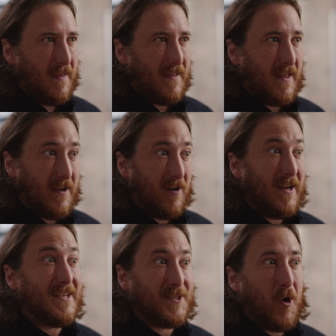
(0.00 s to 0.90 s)
and that there
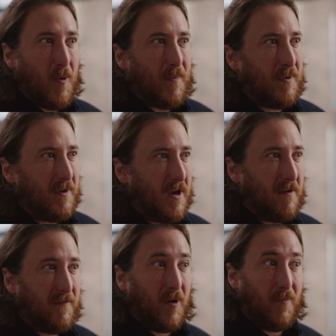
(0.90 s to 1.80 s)
is hope
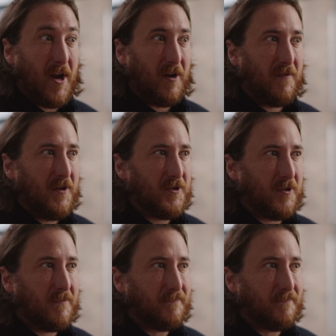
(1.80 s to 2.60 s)
for a brighter future.